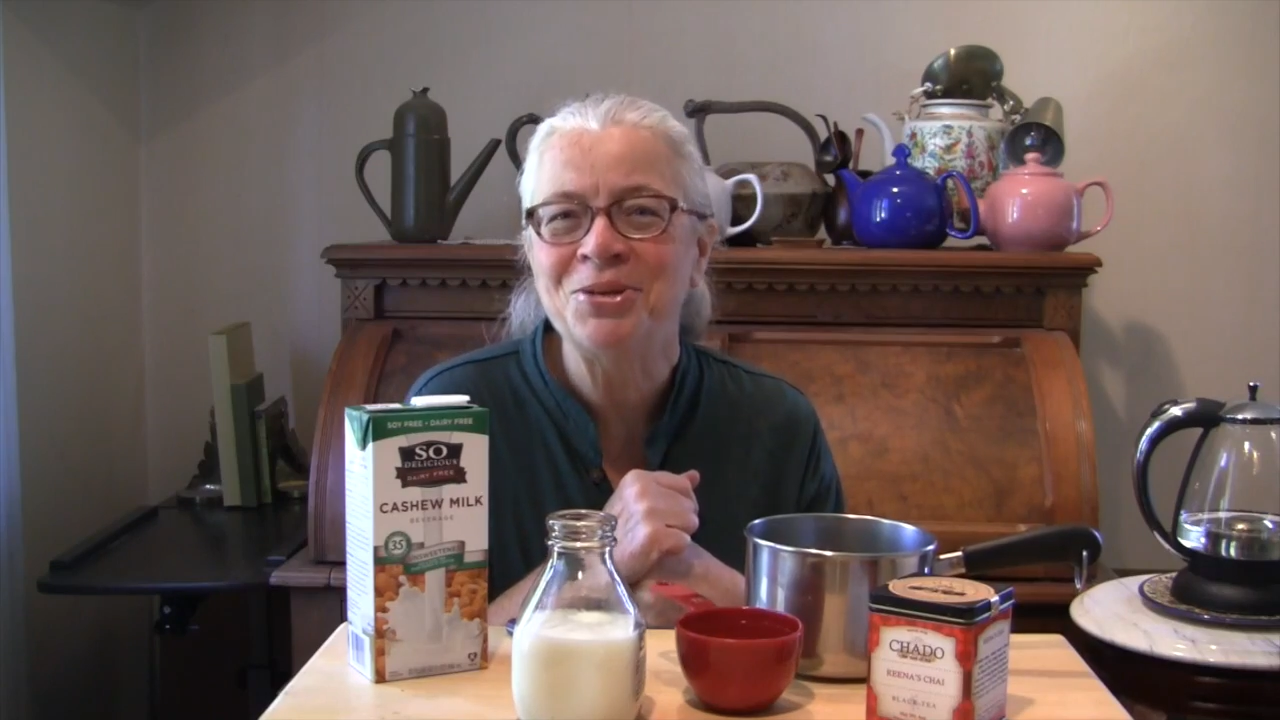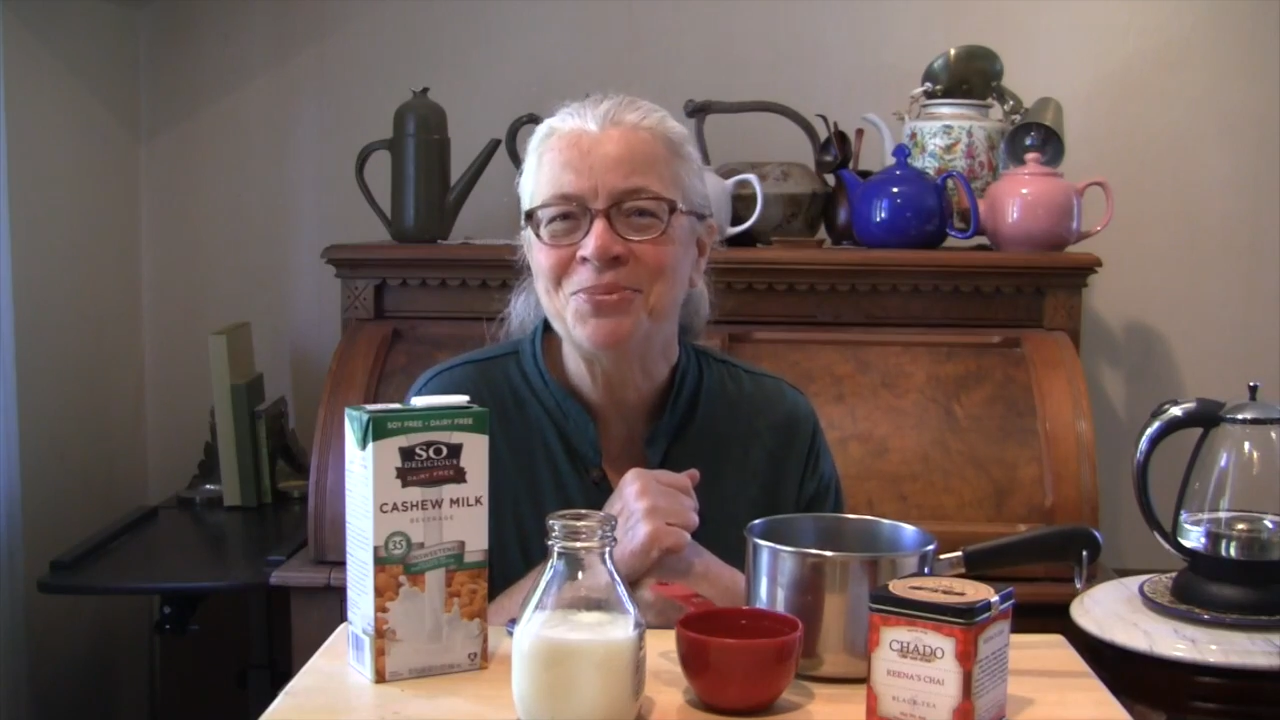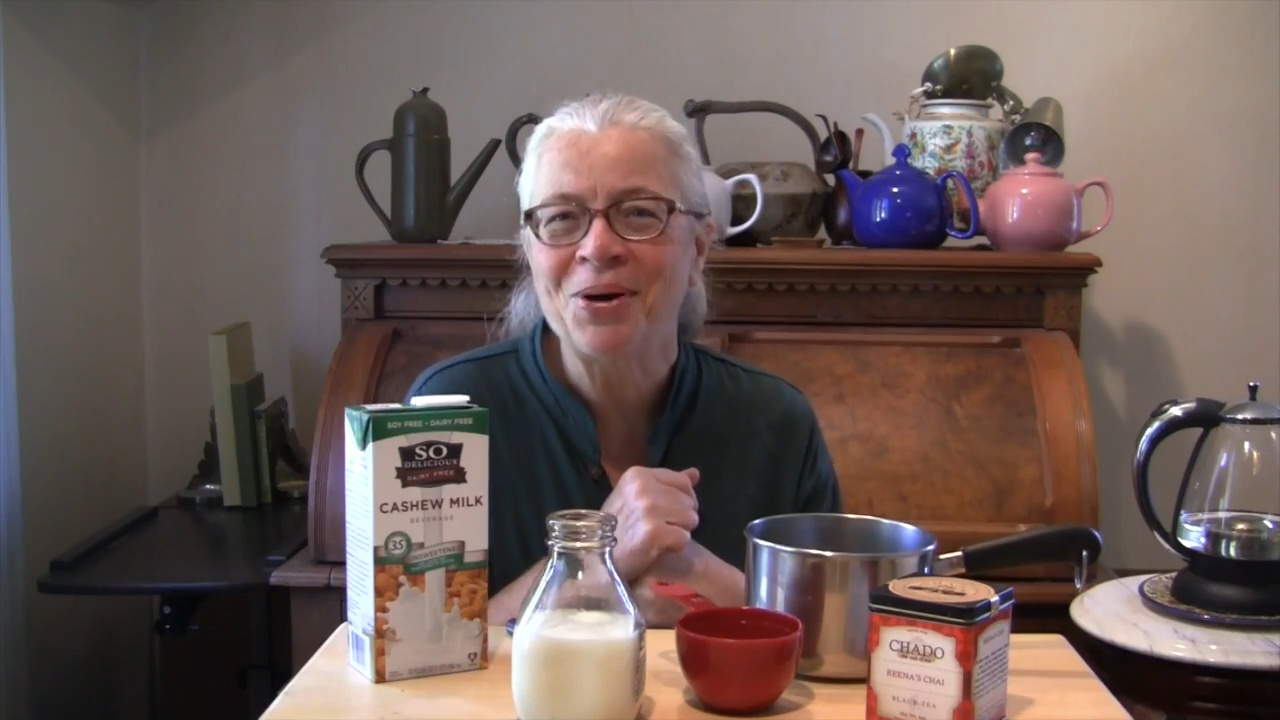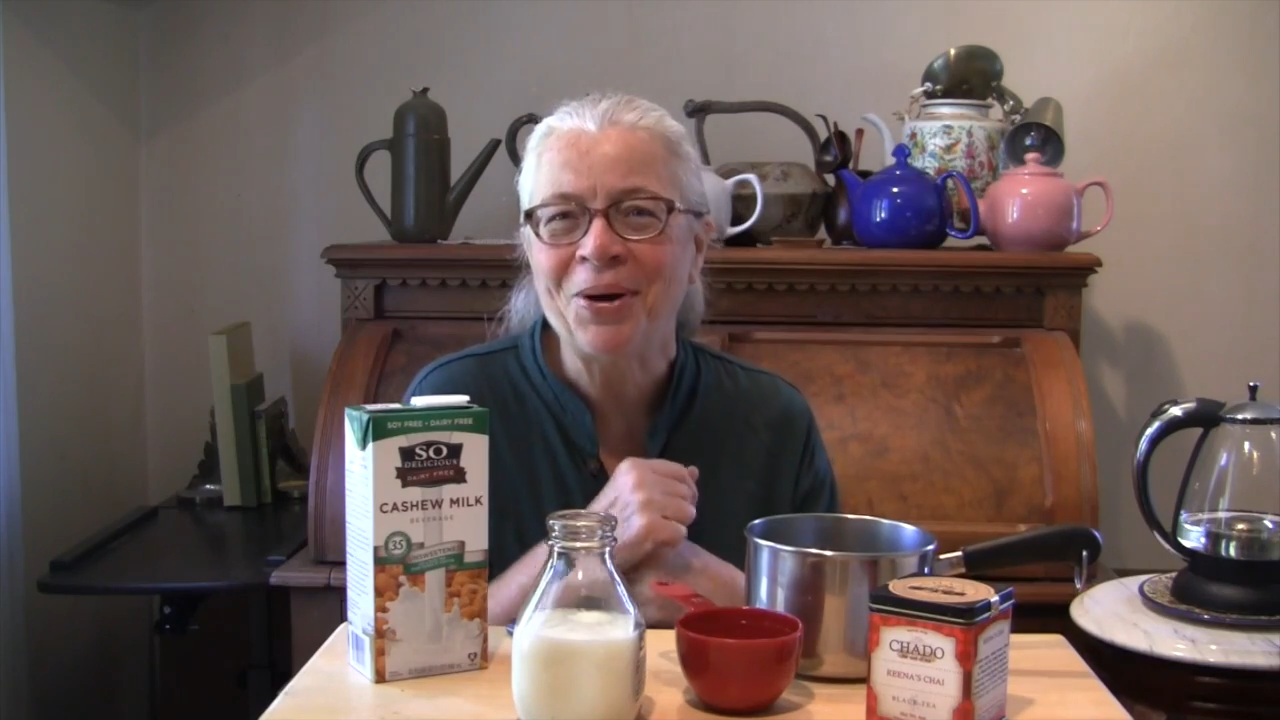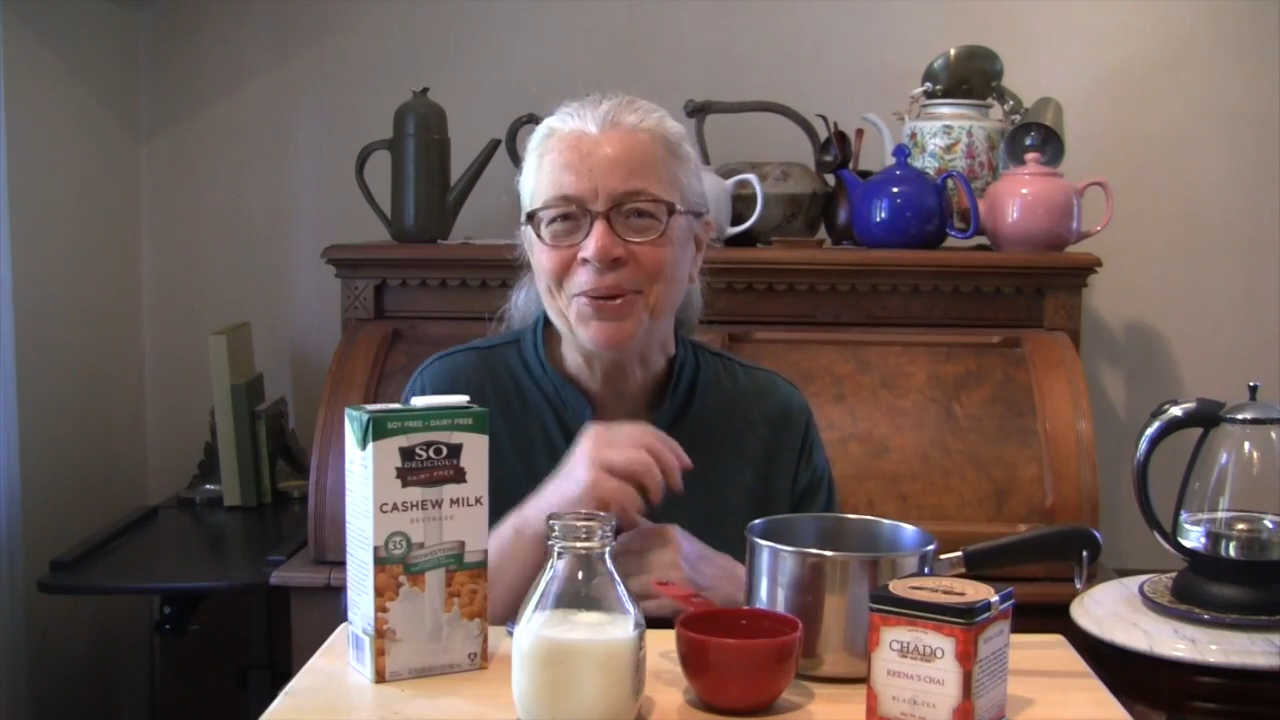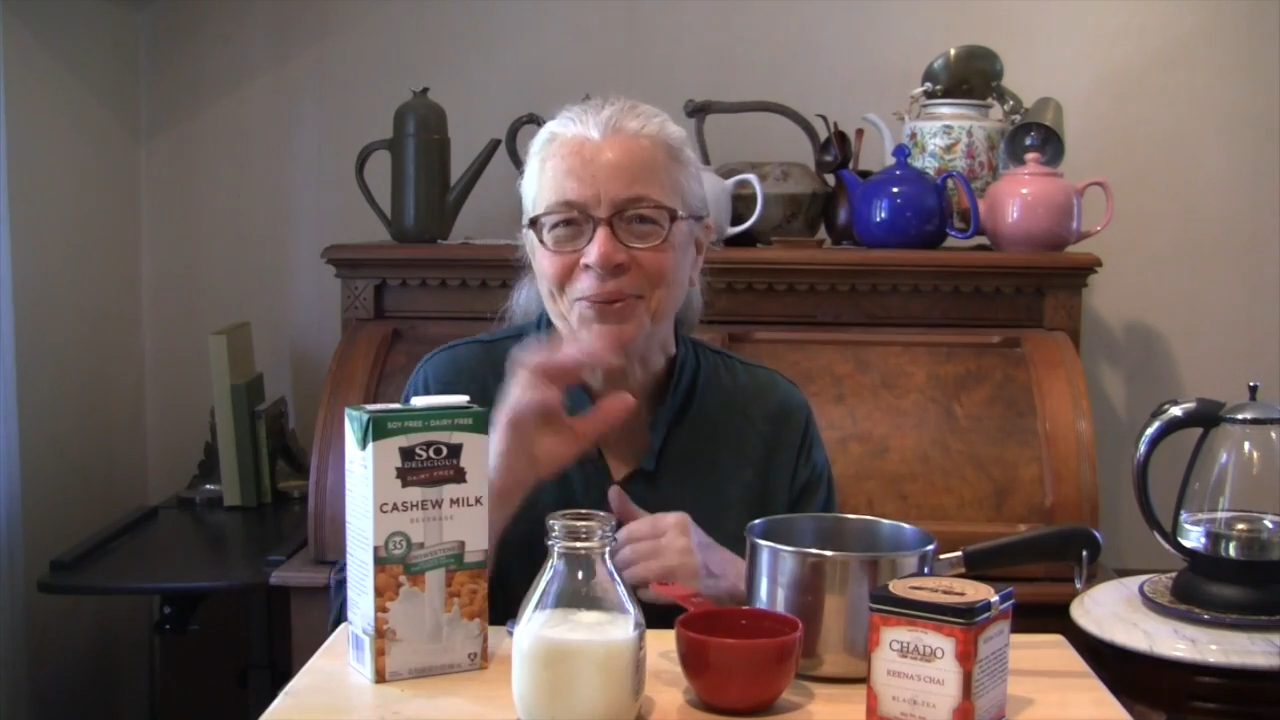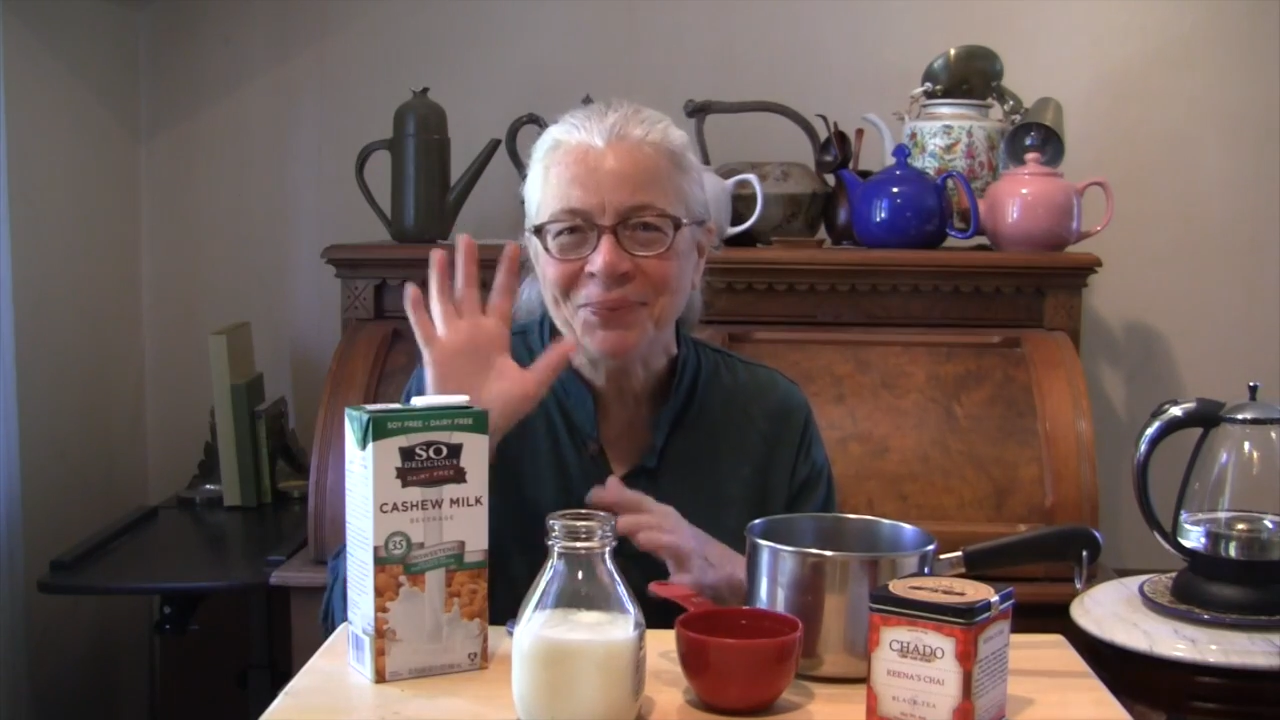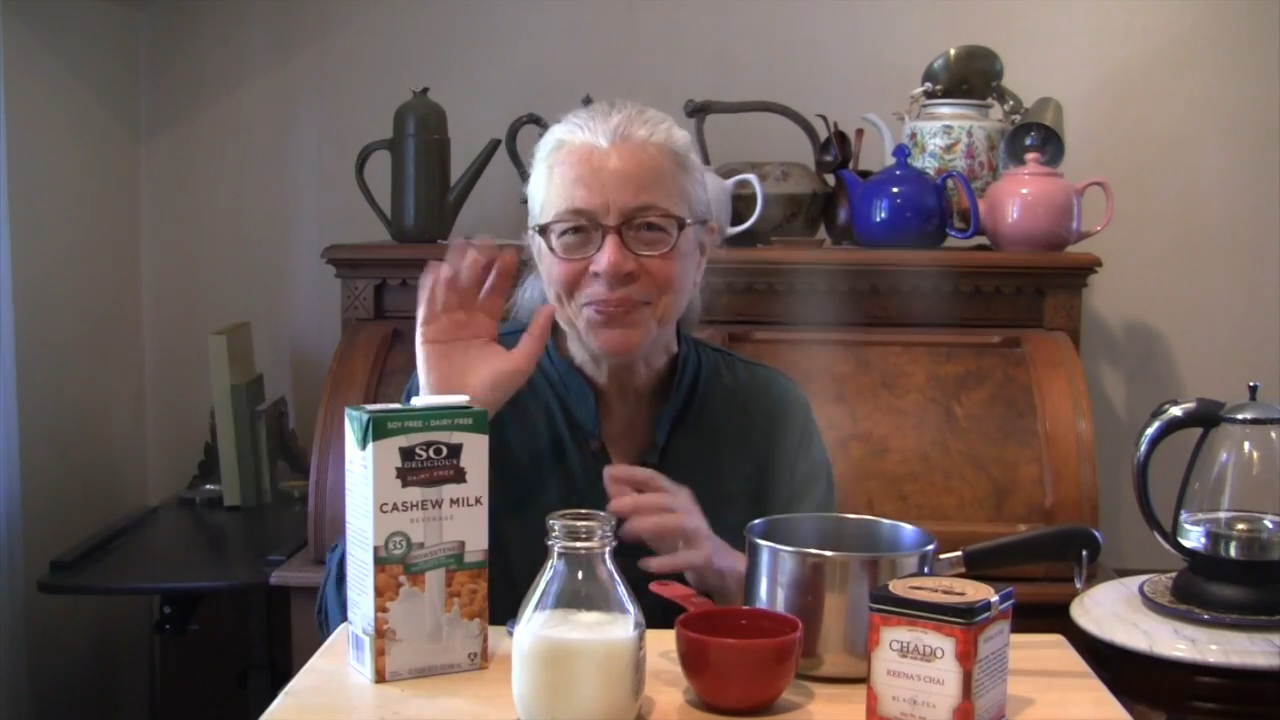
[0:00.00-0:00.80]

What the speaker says: tomorrow.